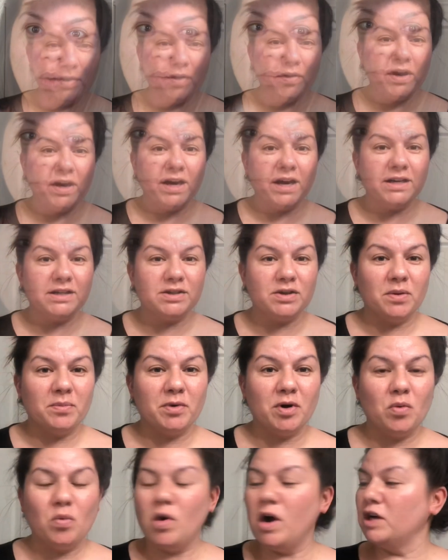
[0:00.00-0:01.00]
Okay guys, so
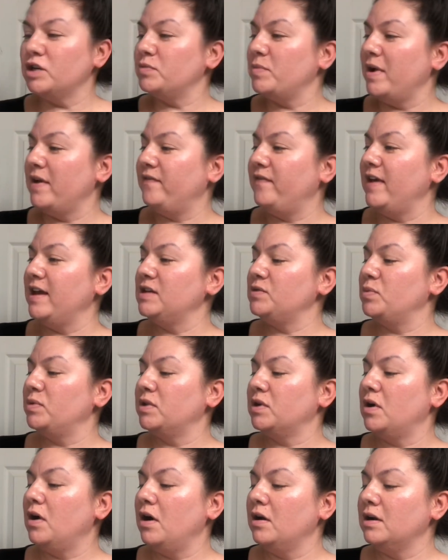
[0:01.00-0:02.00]
I'm gonna wash my face
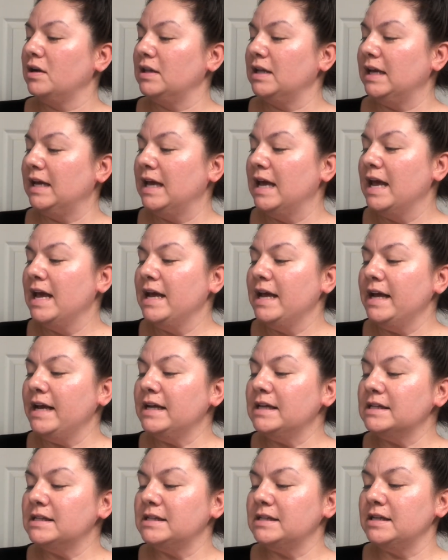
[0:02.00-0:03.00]
with the Caudalie
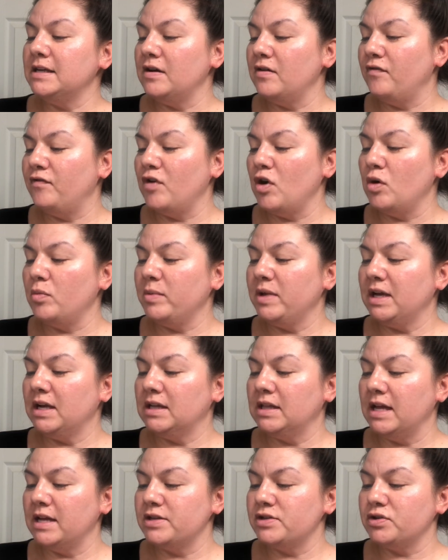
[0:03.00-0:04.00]
Instant Foaming
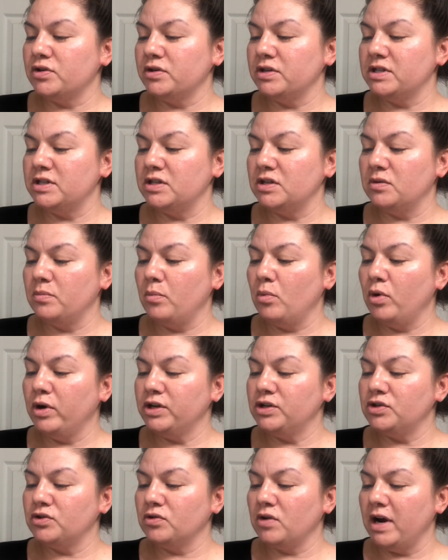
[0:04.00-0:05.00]
Cleanser. This is a
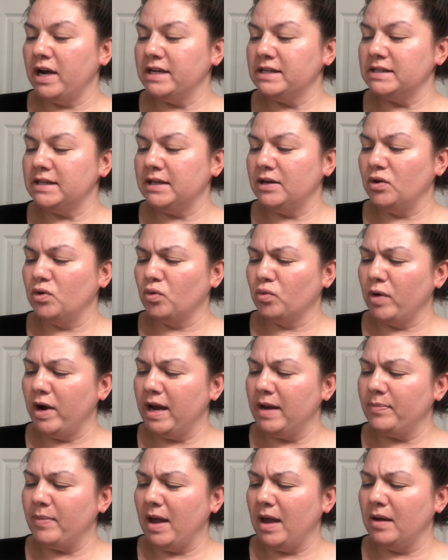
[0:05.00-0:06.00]
moisturizing
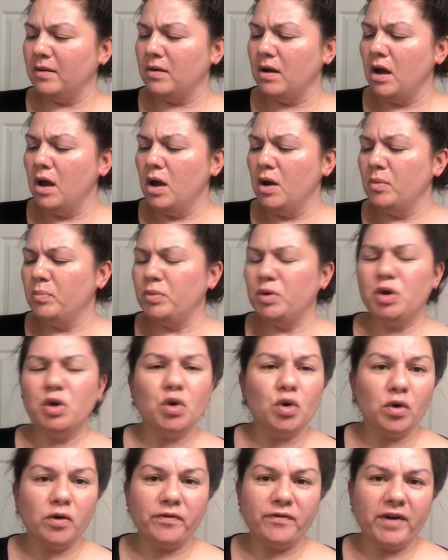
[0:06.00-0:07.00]
grape and
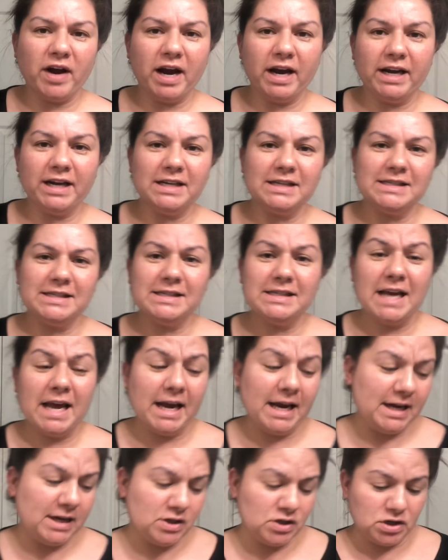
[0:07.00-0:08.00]
purifying
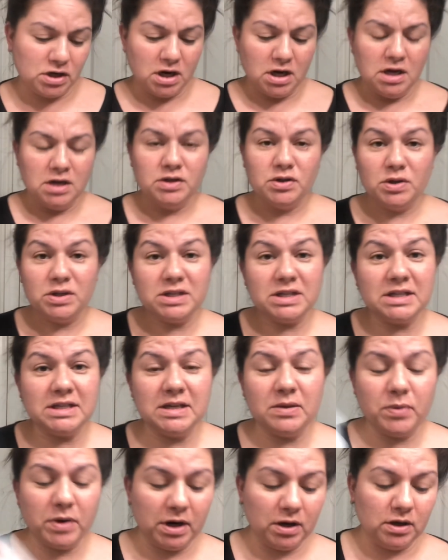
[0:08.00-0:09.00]
sage. So let's
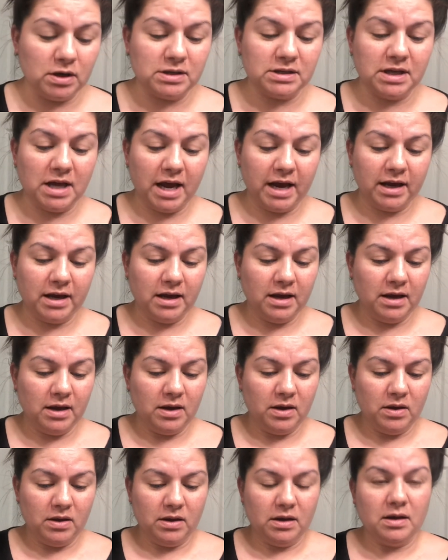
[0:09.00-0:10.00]
see what it looks like.
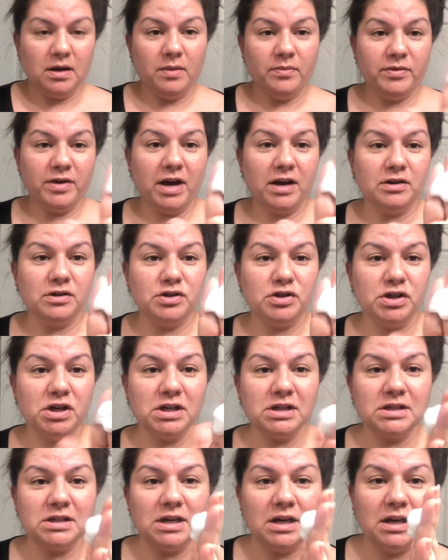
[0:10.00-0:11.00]
Comes out
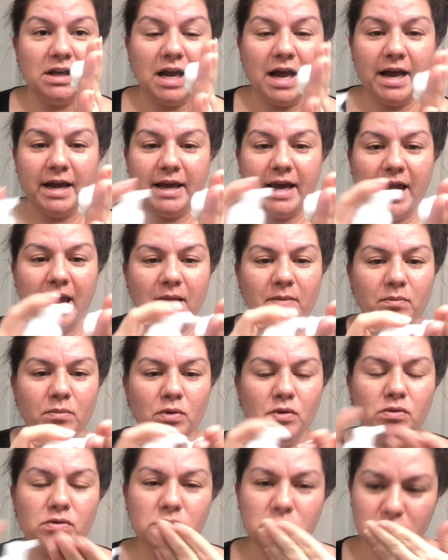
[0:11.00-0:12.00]
just like a
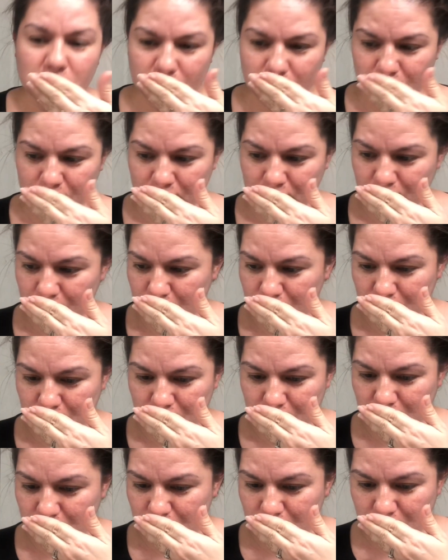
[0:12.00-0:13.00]
mousse.
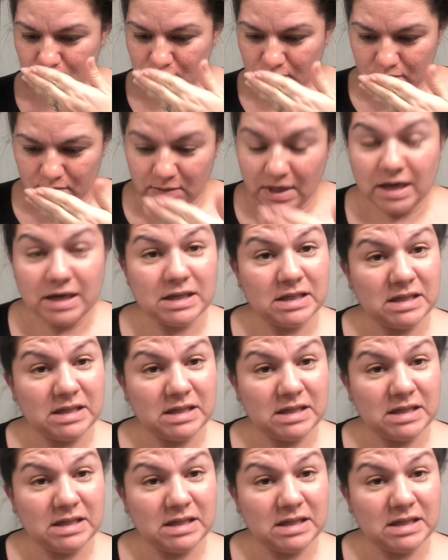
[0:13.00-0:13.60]
And